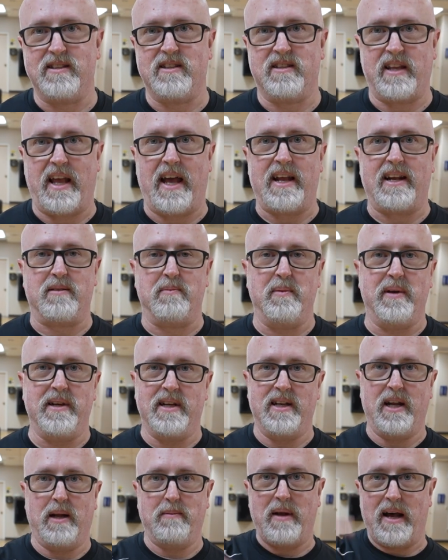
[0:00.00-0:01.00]
Static
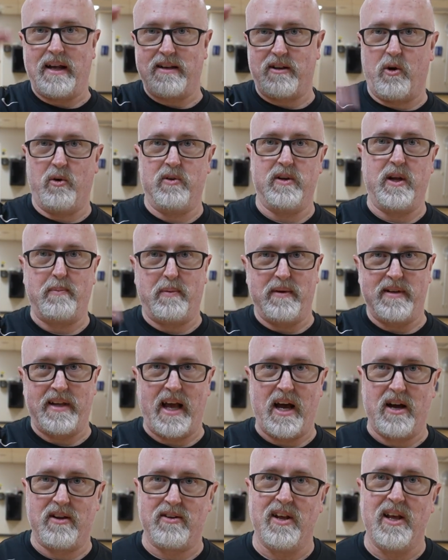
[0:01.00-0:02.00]
meaning I'm not going up and
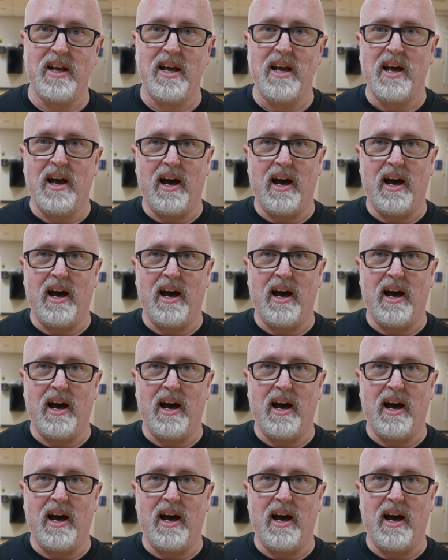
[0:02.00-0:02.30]
down.